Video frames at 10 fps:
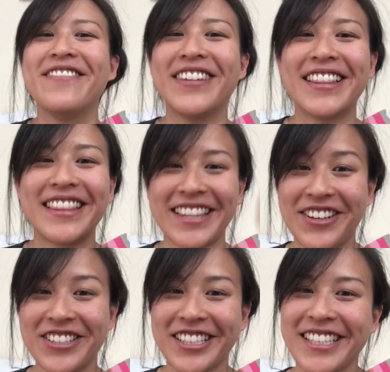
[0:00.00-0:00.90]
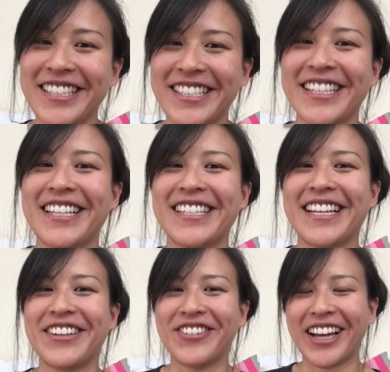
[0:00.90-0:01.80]
But you should listen to this
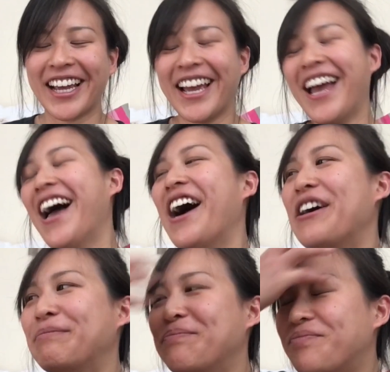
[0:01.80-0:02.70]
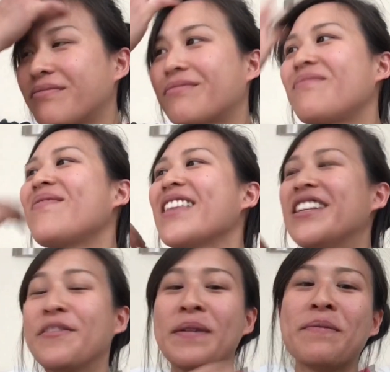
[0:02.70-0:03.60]
anyway.
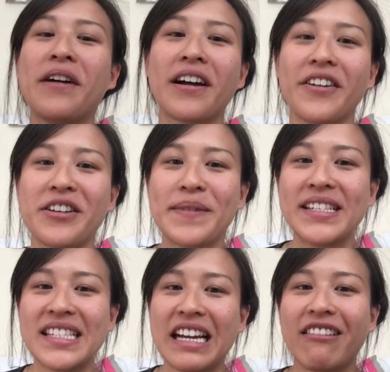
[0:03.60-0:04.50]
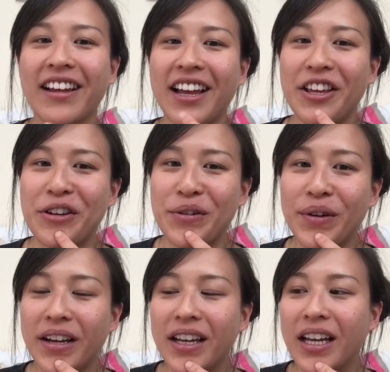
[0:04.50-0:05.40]
So people are going to be staring at you,
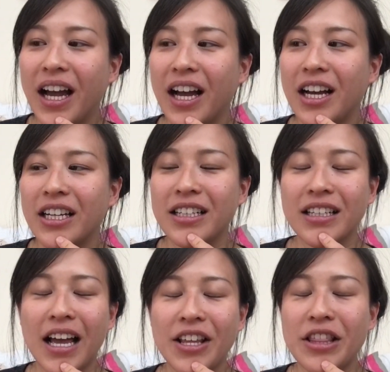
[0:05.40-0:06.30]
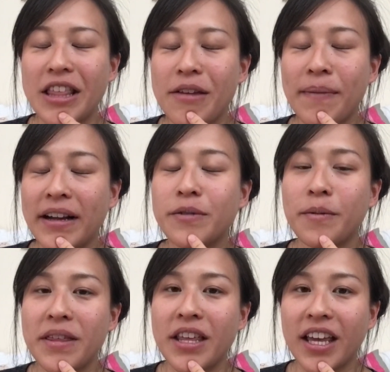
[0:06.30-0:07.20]
and that you might as well
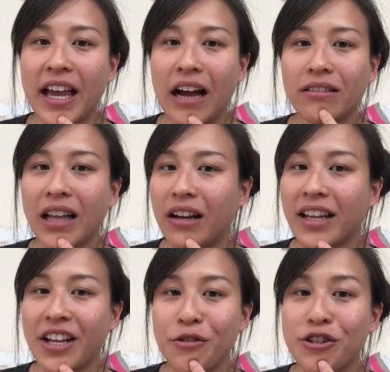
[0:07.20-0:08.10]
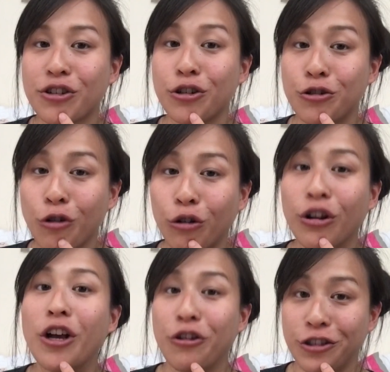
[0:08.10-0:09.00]
be thinking out loud, can you just control
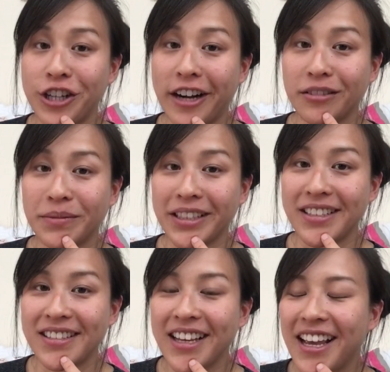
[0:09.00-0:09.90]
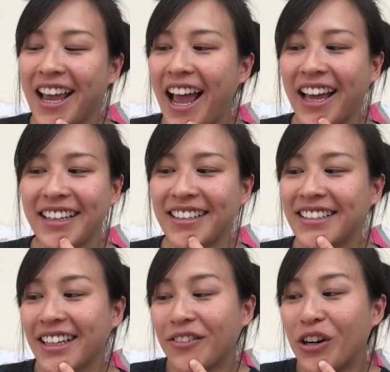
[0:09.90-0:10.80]
your child, please?
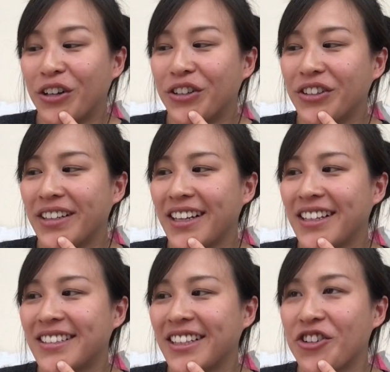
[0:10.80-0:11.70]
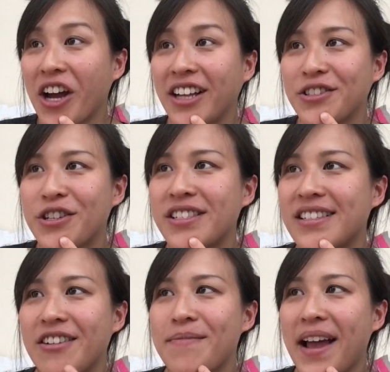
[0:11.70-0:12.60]
And well, you can't, so just
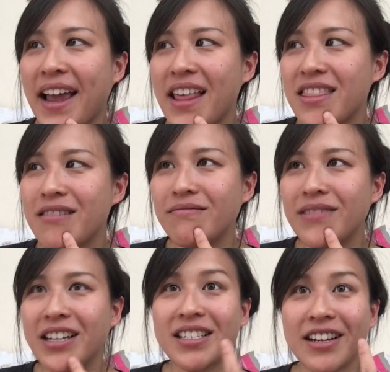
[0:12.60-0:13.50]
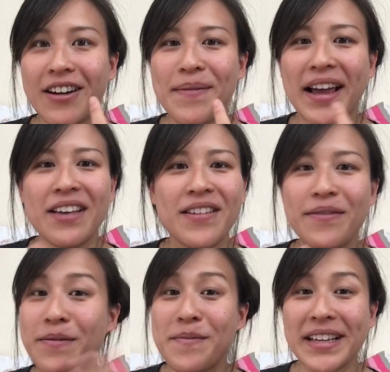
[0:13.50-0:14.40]
stare back at them. I just stare right back at them, give
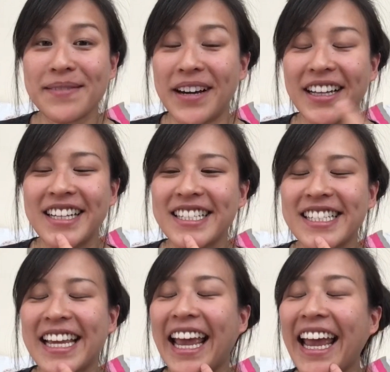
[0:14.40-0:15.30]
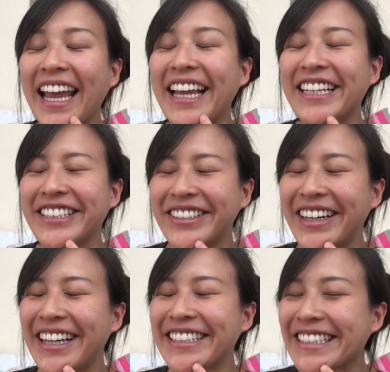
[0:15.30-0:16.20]
big smile, and I just say, hey, you know
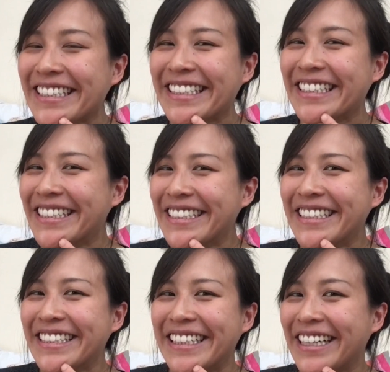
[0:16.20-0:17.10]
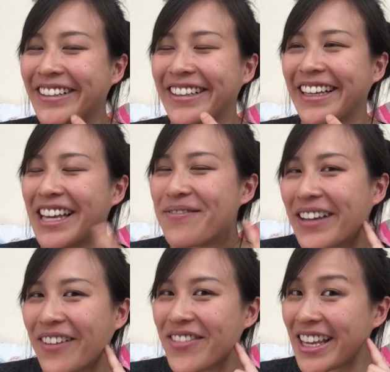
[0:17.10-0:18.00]
what? I don't think it,
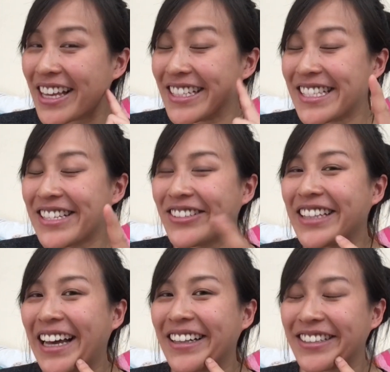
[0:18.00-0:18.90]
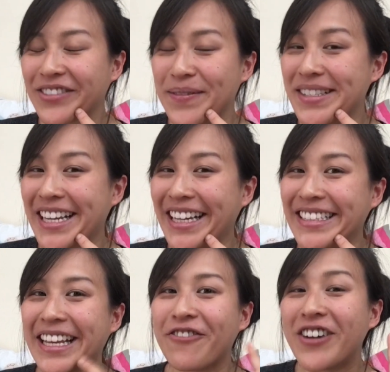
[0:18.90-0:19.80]
but I'm thinking it so loud. This is what I'm saying. I'm
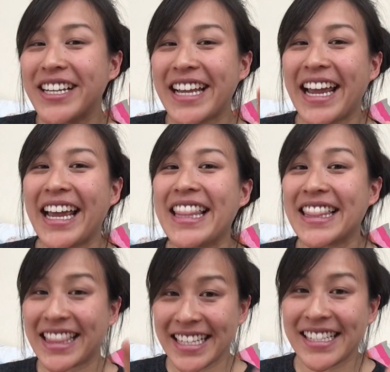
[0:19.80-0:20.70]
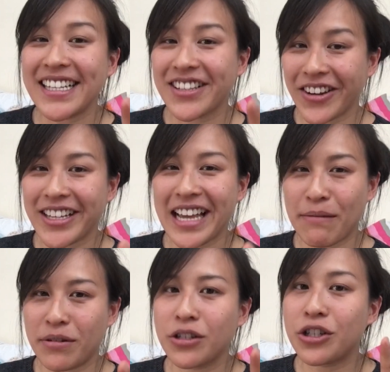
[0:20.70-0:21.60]
saying one day this is going to
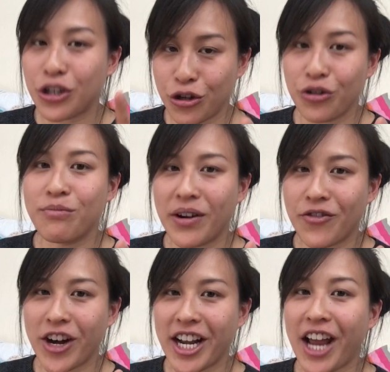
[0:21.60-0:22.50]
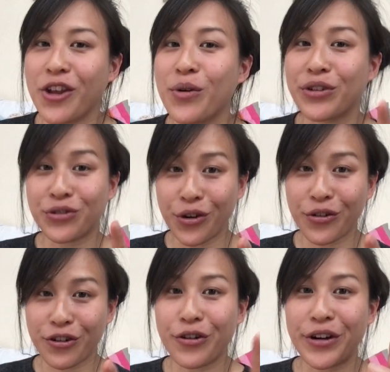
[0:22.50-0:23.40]
happen to you, my friend, and you are
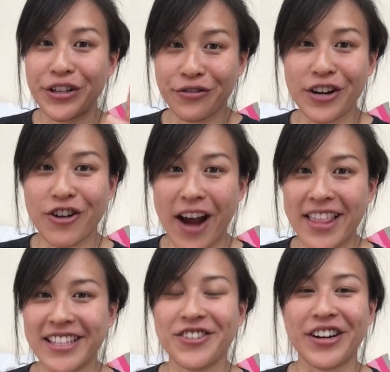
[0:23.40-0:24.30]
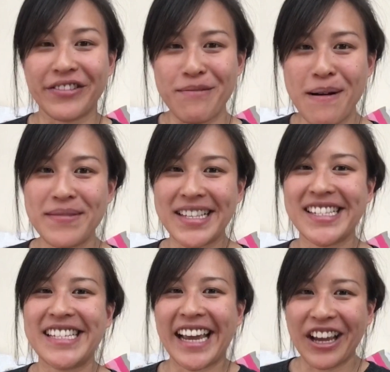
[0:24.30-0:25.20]
so going to regret this. You're going to remember this
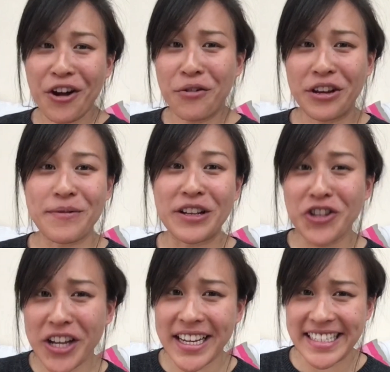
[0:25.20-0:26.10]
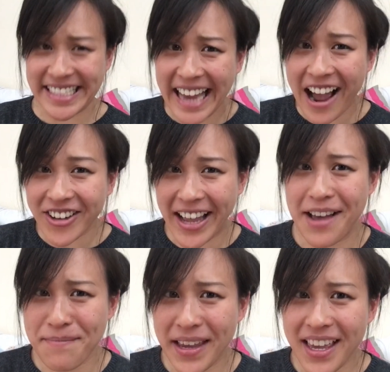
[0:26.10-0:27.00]
day when you've been looking down
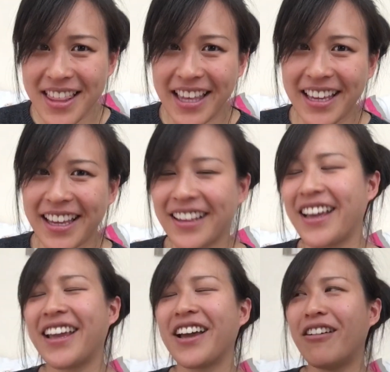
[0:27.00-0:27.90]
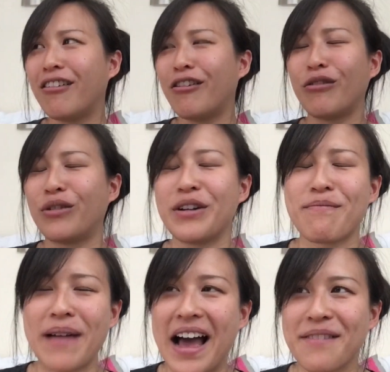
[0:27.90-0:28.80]
at me thinking like, oh, what a
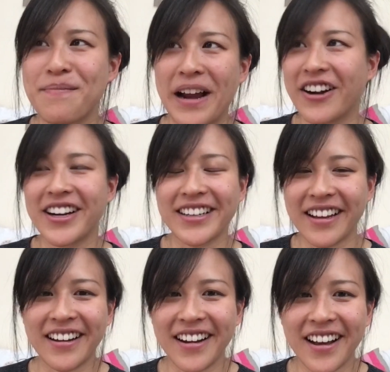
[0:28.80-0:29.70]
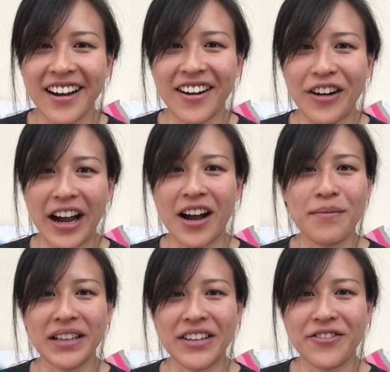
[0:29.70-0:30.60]
bad parent, no, I can't
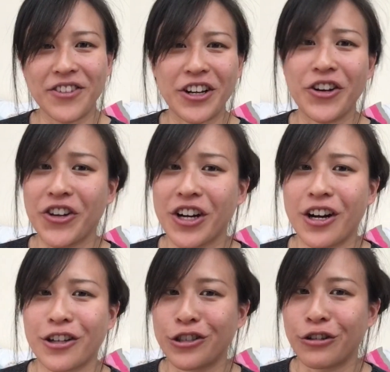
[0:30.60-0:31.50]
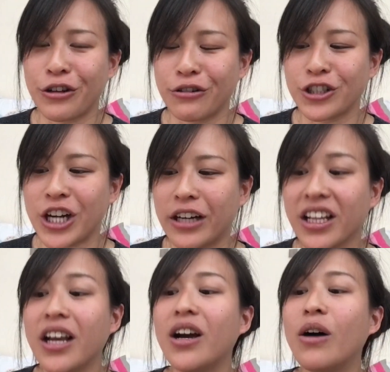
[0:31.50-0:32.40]
believe, you know, you can't control your own child.
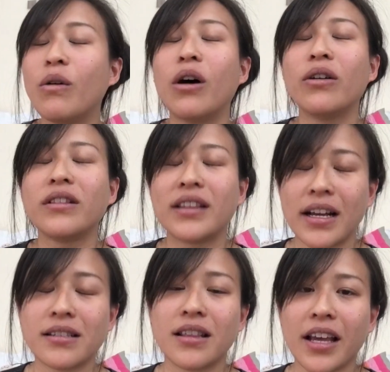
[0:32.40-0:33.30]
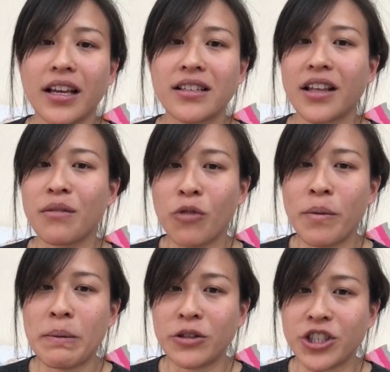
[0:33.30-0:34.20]
Well, that's the thing. It's like the more
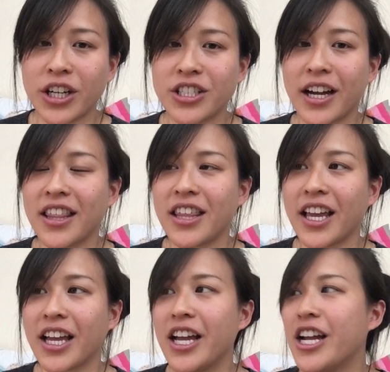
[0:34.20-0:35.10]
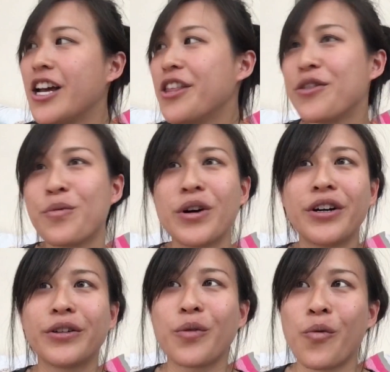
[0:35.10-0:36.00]
people judge, I think the
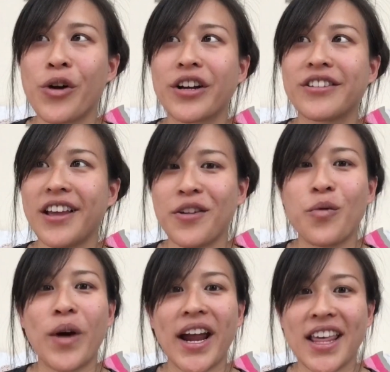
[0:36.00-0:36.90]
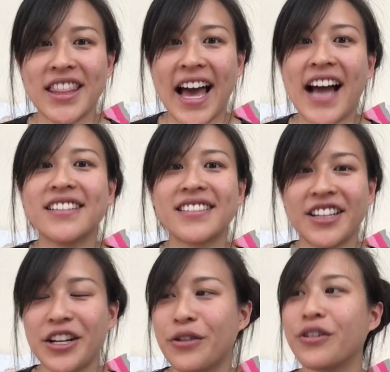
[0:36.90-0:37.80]
world works in a way that, you
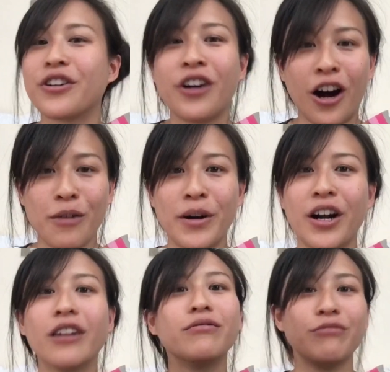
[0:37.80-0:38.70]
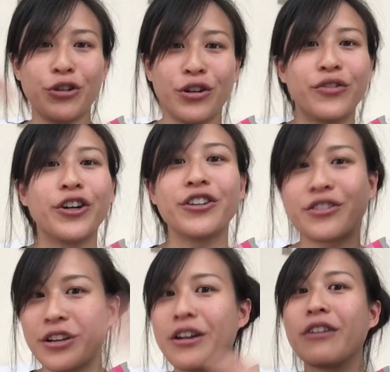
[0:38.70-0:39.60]
know, karma, universe,